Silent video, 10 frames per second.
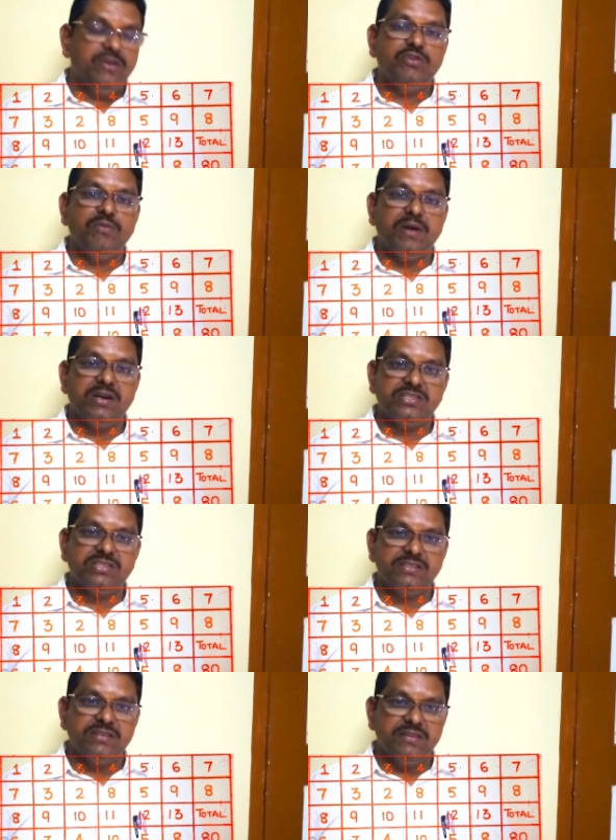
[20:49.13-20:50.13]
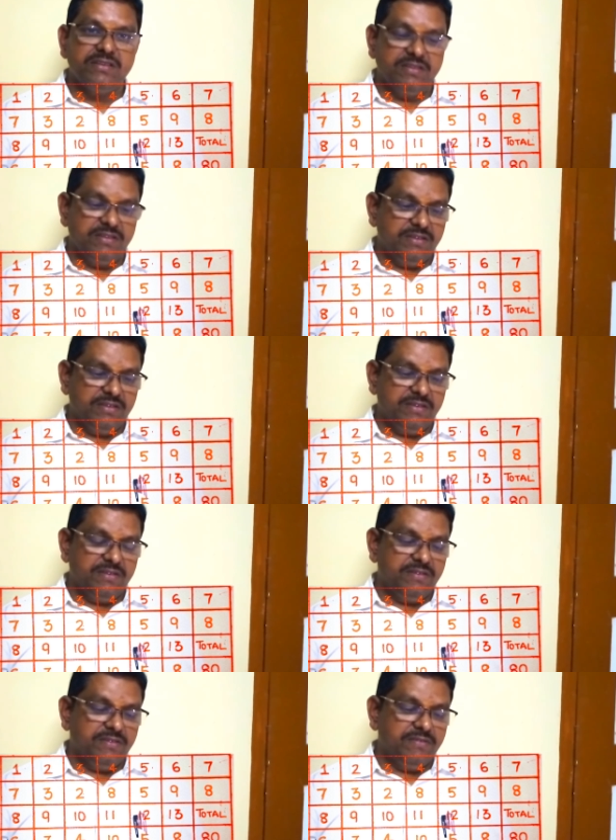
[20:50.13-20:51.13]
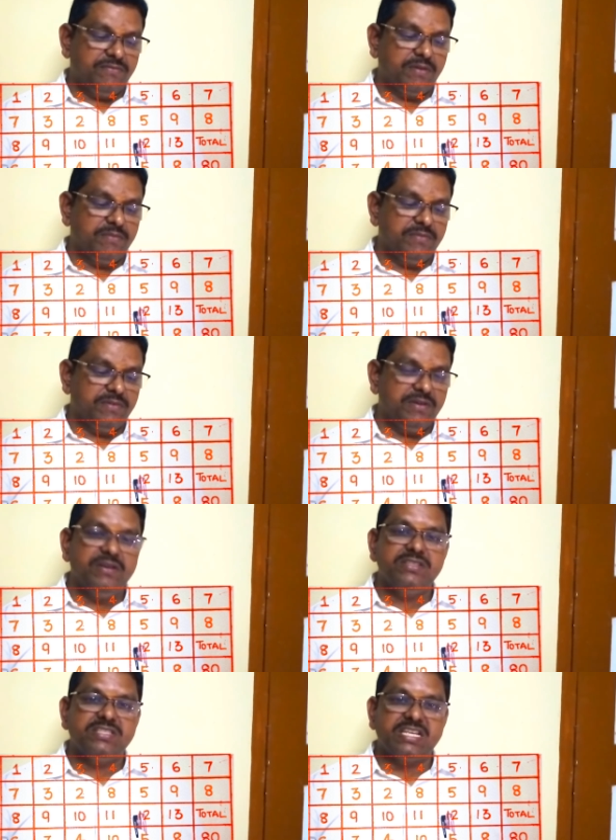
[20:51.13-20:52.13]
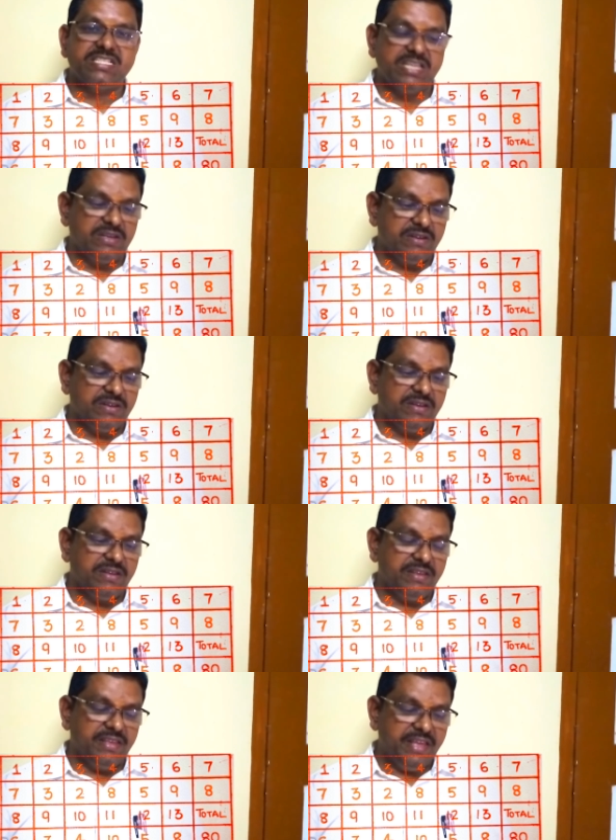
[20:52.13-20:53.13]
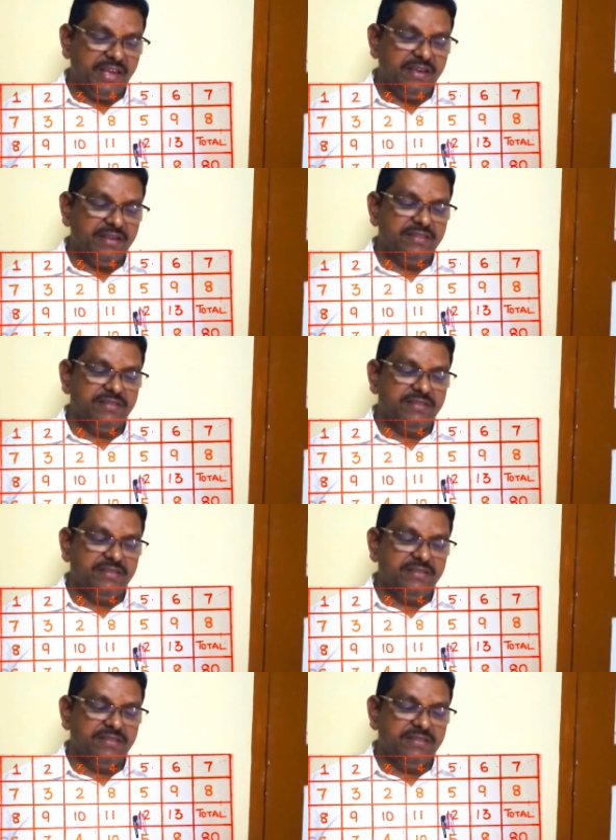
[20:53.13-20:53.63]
2 marks from section A